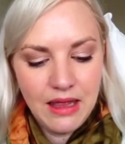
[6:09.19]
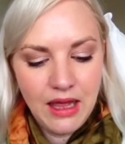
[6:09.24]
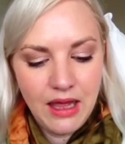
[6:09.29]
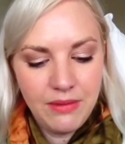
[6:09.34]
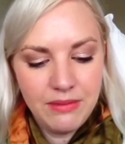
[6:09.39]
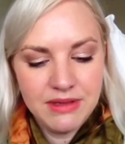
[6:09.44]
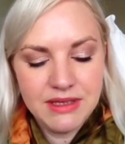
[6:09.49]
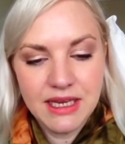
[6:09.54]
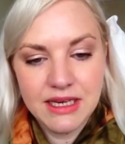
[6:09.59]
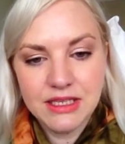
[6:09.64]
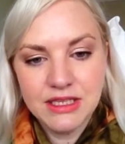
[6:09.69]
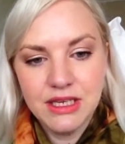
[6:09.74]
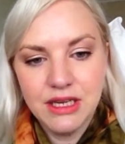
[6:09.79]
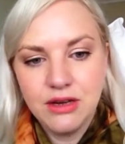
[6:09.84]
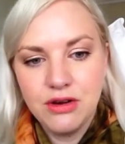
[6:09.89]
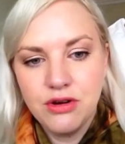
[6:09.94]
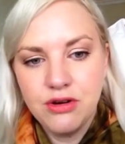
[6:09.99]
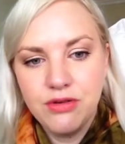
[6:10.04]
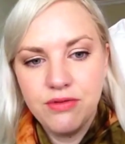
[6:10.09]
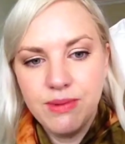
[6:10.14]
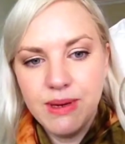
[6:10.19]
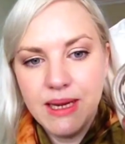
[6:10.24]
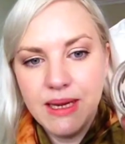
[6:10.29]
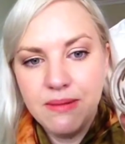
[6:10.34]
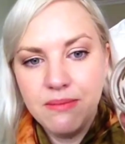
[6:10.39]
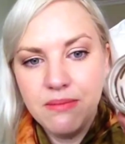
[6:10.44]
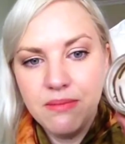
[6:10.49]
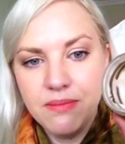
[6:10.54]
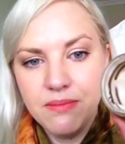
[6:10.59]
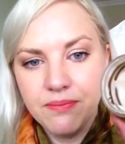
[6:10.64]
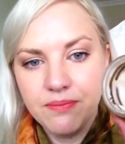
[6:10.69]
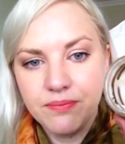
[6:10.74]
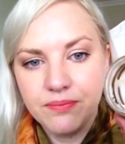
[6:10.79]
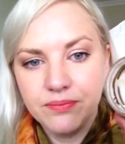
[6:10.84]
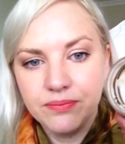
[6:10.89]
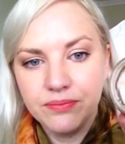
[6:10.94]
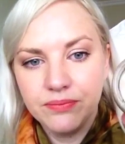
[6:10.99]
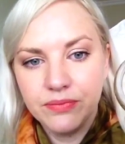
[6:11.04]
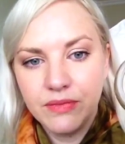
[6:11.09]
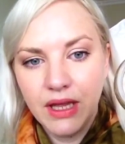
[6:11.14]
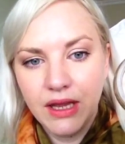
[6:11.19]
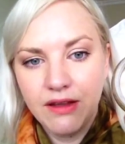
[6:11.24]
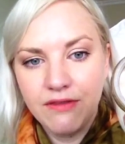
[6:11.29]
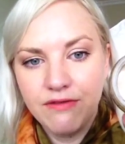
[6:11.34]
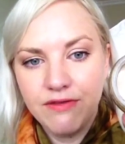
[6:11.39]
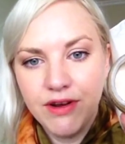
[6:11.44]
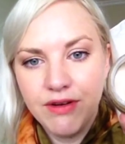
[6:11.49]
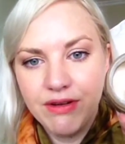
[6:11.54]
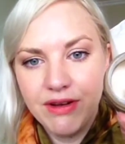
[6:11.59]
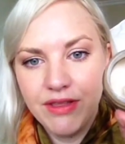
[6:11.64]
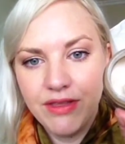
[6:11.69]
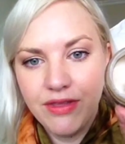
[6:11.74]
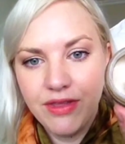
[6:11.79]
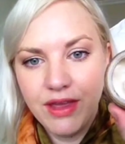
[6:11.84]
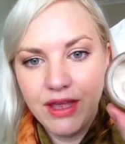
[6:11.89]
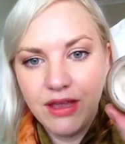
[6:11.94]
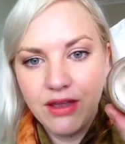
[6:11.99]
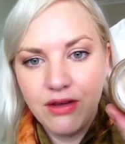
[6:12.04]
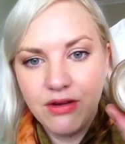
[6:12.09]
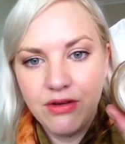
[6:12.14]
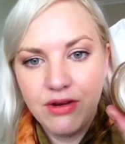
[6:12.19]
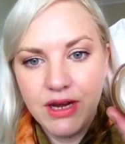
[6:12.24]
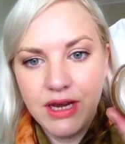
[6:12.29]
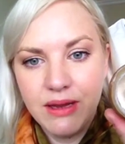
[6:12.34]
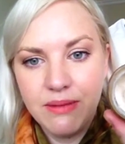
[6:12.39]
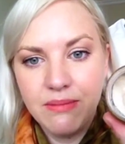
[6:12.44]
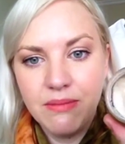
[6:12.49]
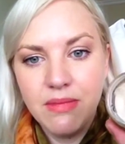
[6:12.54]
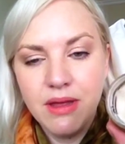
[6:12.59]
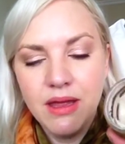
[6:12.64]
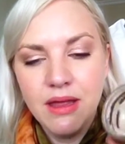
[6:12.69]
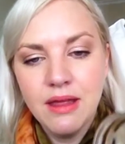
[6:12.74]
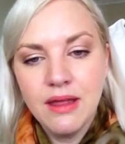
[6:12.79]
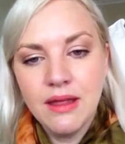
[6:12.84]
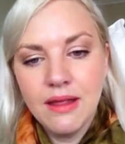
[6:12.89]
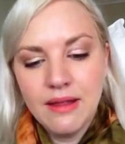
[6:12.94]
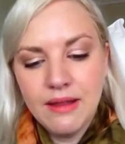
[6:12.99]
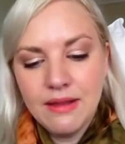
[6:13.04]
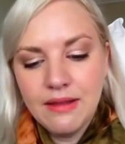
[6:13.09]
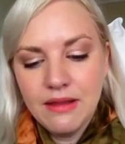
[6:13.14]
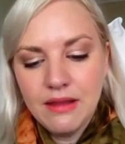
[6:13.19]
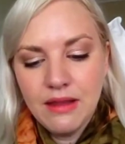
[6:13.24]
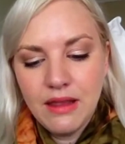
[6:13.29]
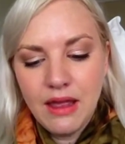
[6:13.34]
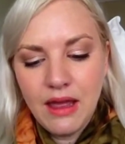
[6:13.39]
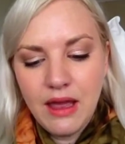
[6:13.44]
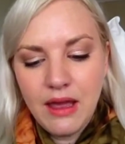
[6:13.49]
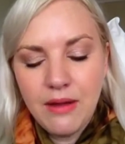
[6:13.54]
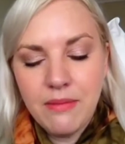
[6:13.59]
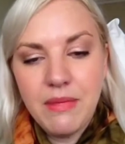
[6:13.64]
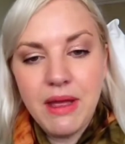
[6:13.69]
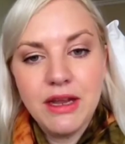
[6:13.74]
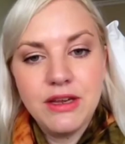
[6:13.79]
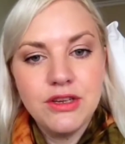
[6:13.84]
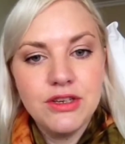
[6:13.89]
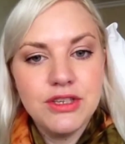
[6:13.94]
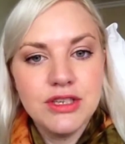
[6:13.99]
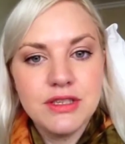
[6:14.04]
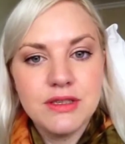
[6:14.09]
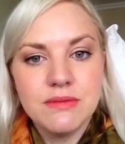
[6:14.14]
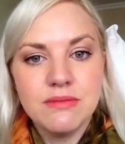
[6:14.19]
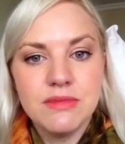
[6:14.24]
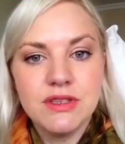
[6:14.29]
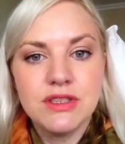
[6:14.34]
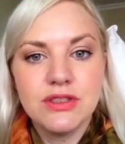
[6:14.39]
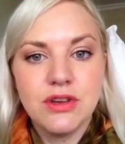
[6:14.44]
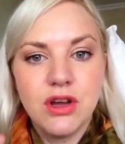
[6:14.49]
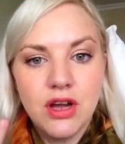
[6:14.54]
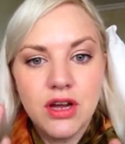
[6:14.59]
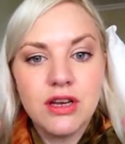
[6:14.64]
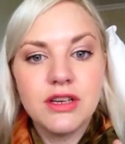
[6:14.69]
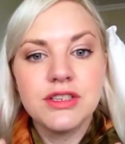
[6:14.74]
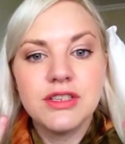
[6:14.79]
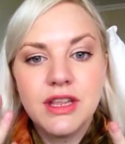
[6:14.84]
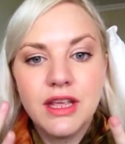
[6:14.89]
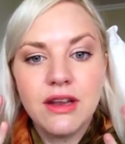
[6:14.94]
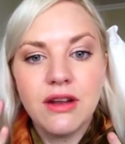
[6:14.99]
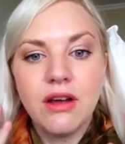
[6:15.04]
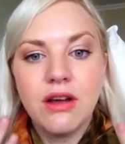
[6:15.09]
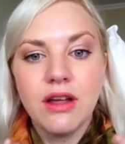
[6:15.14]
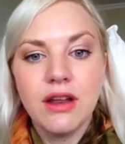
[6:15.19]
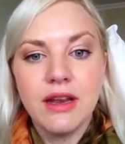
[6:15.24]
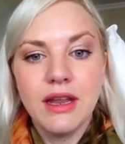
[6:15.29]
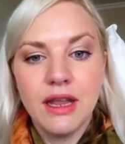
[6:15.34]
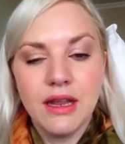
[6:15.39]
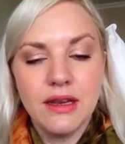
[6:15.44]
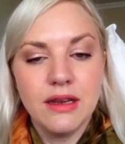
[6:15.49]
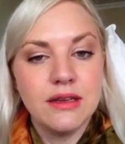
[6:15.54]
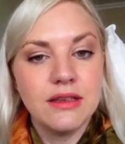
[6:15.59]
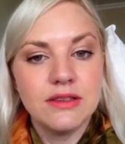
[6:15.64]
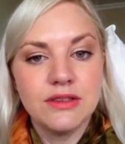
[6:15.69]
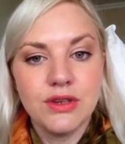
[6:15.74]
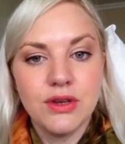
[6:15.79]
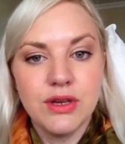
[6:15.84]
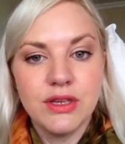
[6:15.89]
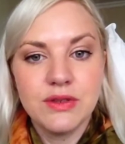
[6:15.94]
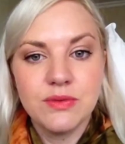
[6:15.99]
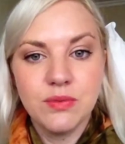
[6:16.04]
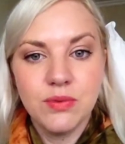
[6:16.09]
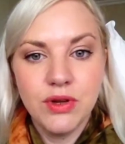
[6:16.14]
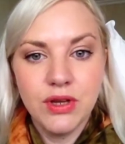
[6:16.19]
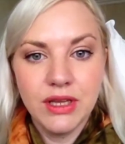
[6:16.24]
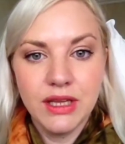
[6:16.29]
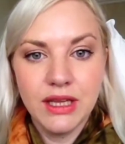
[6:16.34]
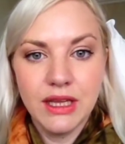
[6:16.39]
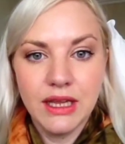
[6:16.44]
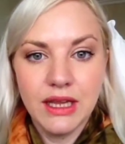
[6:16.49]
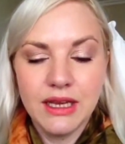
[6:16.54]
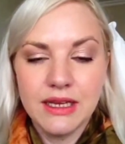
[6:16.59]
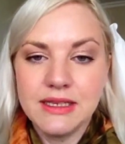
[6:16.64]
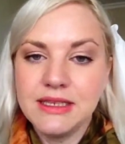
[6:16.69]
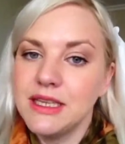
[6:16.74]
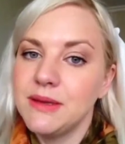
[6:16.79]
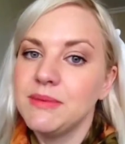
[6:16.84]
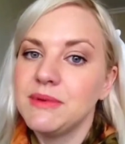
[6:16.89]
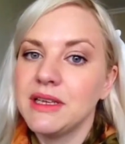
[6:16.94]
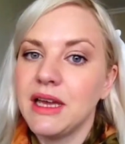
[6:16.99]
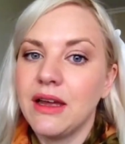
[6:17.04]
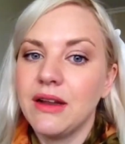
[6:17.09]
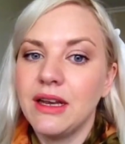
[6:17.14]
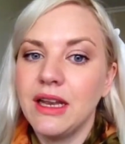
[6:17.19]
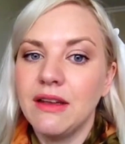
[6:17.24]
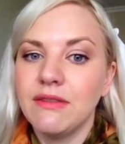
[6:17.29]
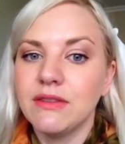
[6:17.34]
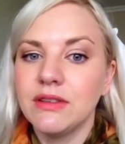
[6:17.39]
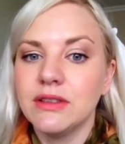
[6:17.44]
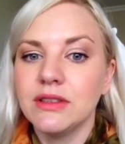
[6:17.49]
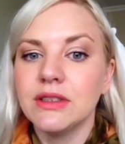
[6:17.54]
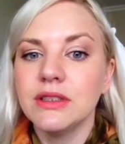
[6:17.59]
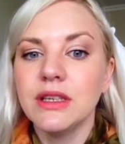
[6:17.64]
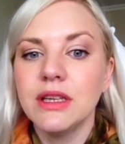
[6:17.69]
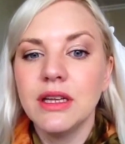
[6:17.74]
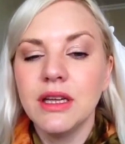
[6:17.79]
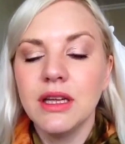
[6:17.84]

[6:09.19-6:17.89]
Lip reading: It's actually a cream, like a very thick cream, and you just massage that on, and so it's working at a deep down level,